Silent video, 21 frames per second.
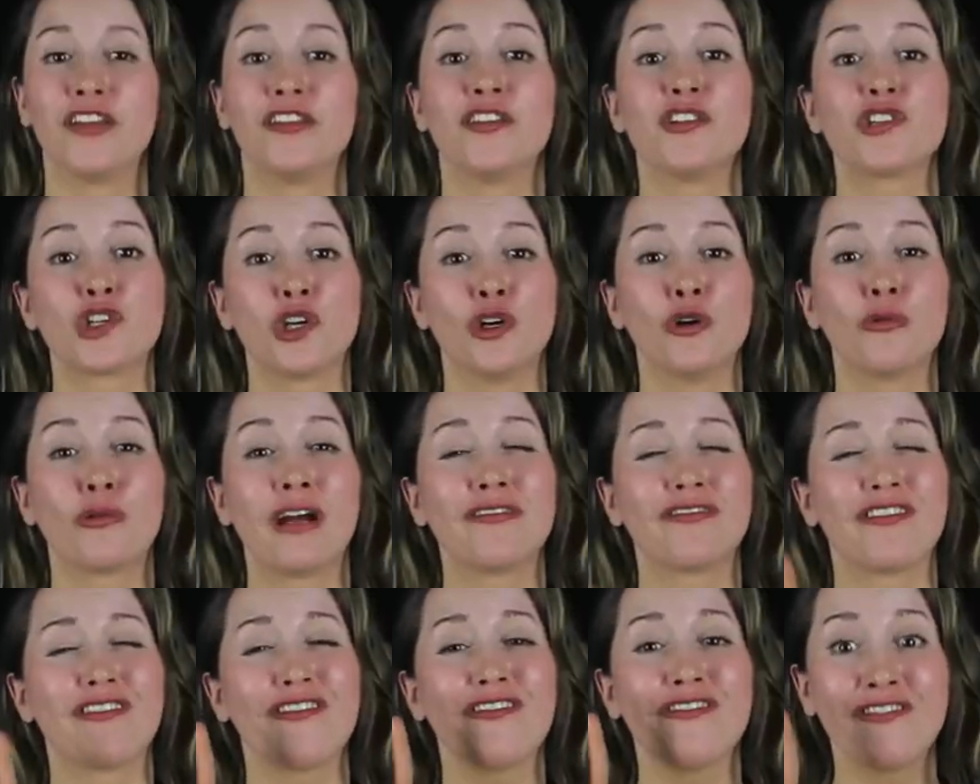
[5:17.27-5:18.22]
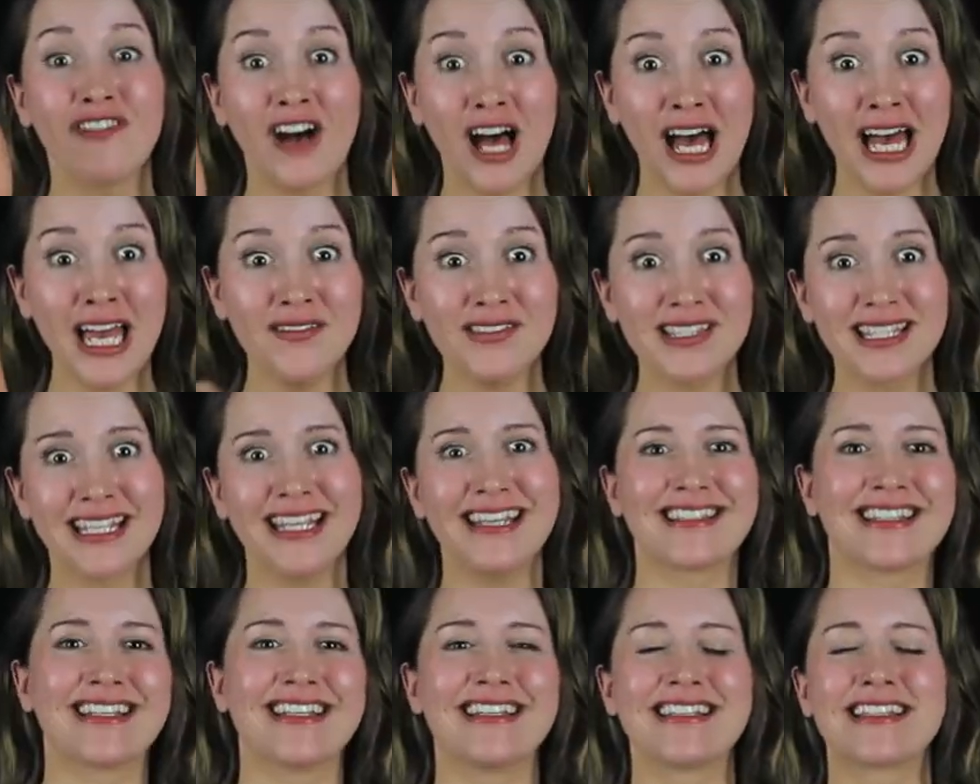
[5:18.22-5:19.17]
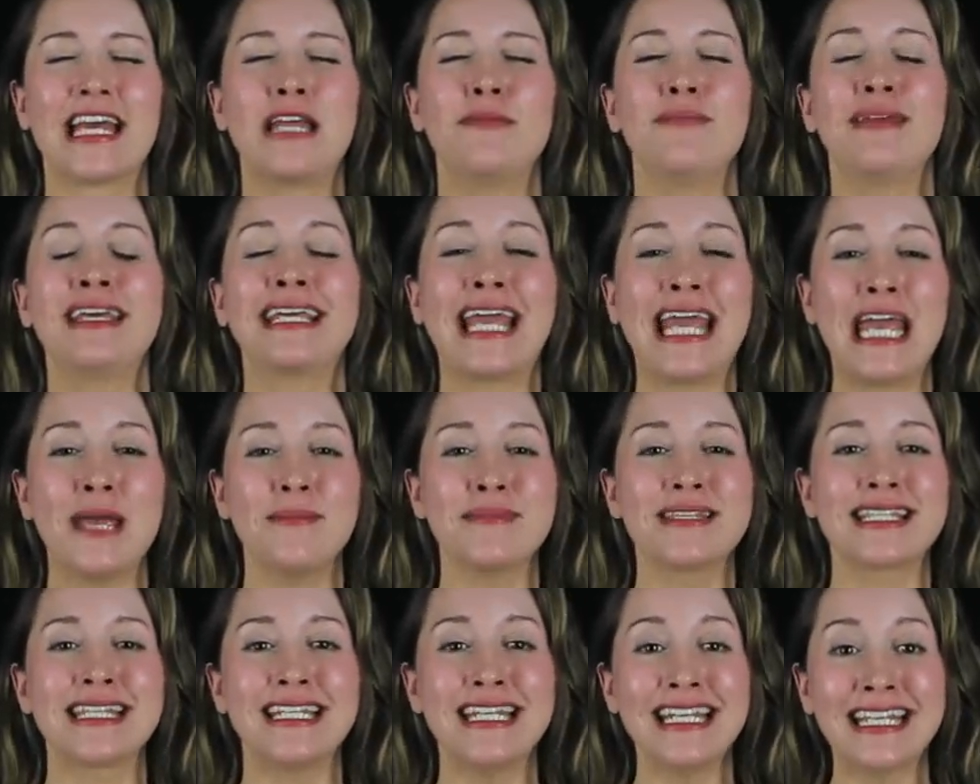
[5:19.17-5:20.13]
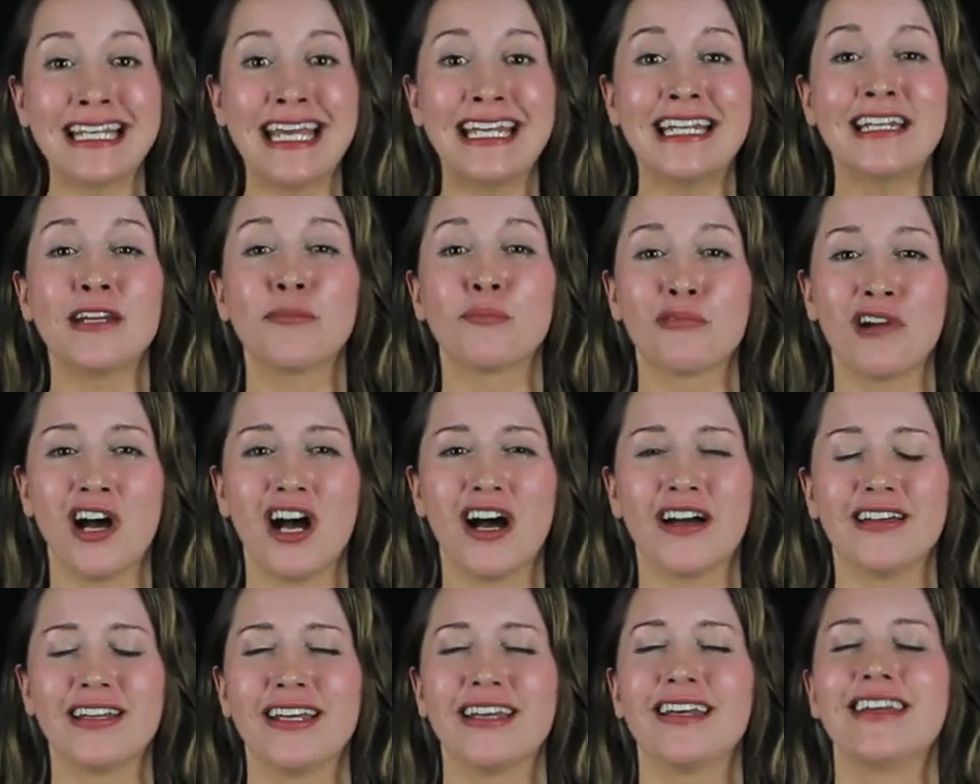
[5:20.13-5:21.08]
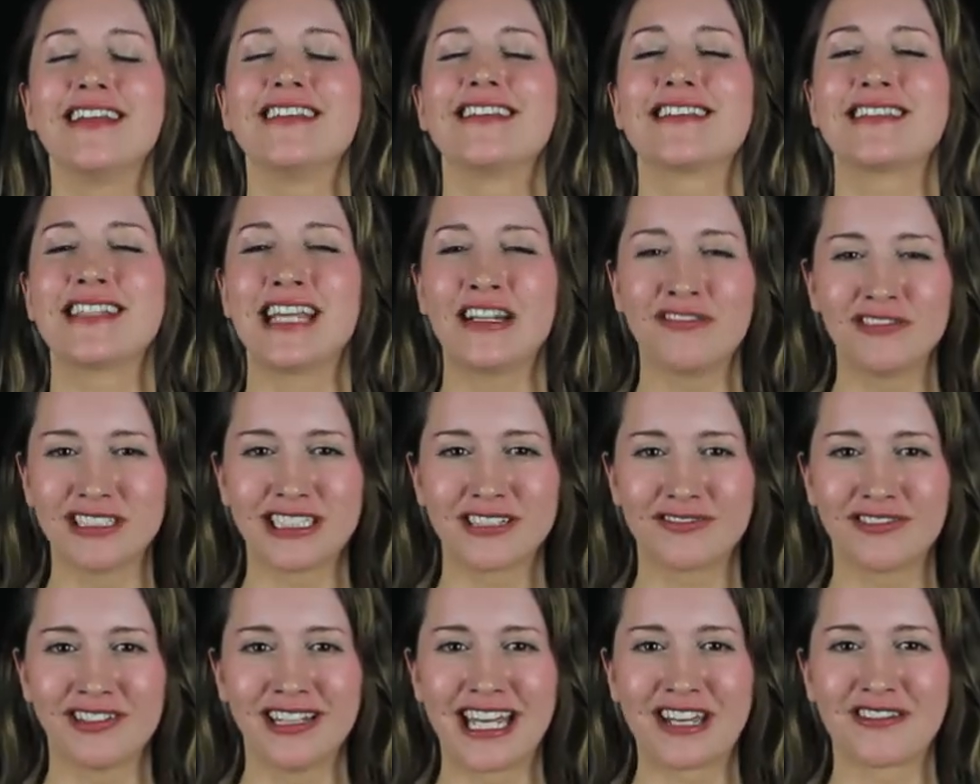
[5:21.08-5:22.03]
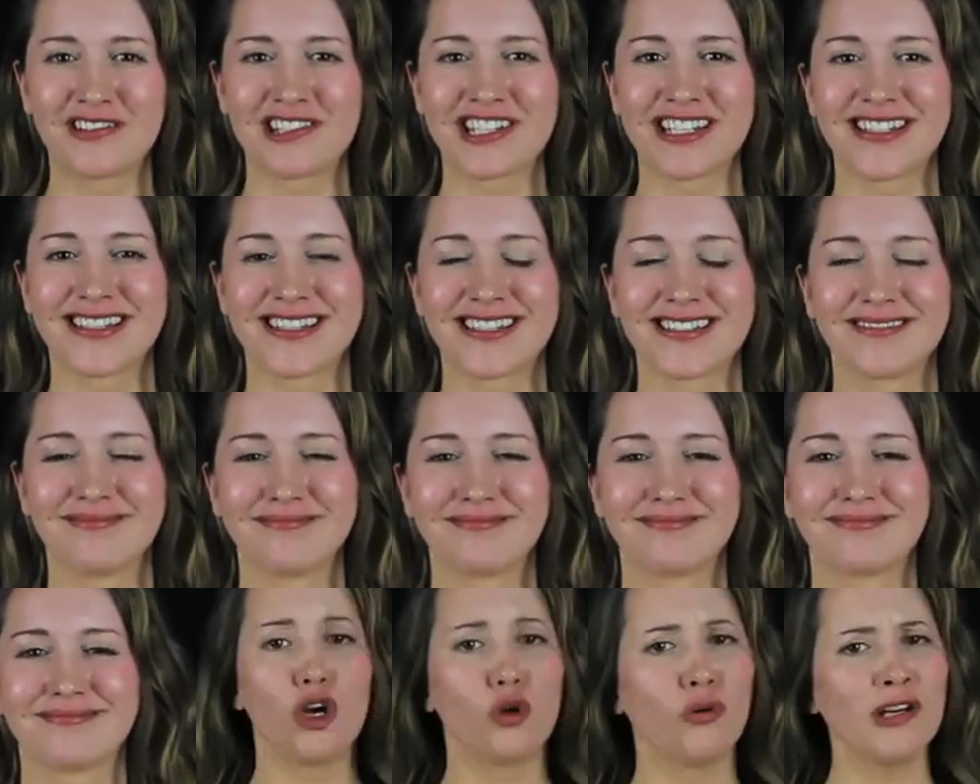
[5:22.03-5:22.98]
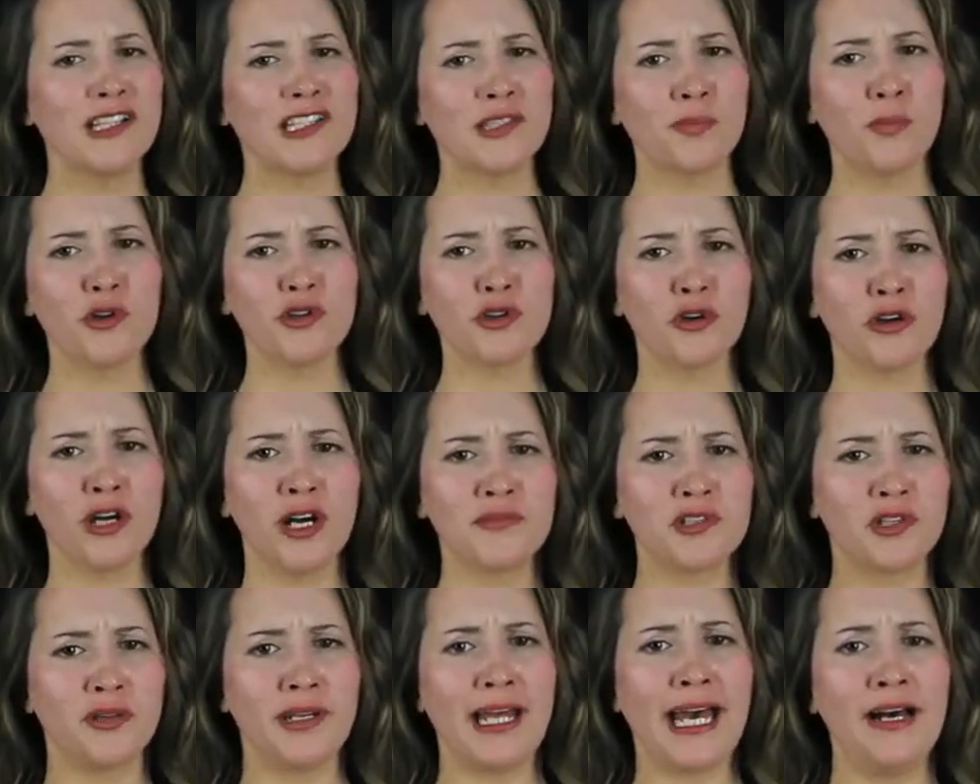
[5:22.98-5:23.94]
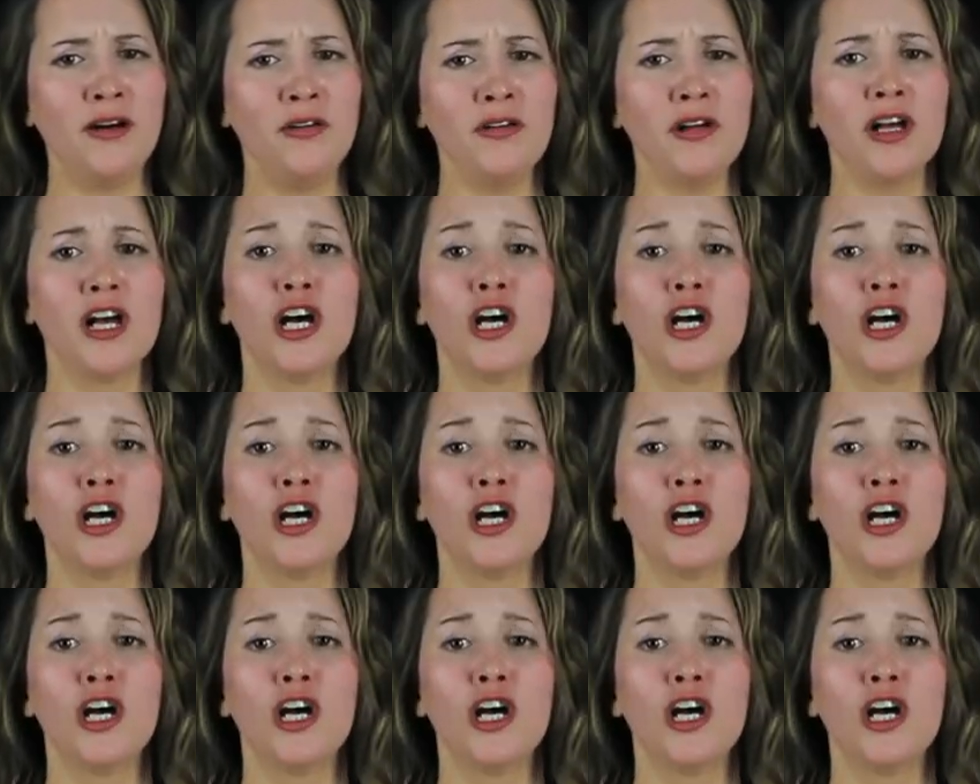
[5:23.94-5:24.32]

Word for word: The show ran for five seasons and became syndicated abroad in several different languages. What's Mercer up to now?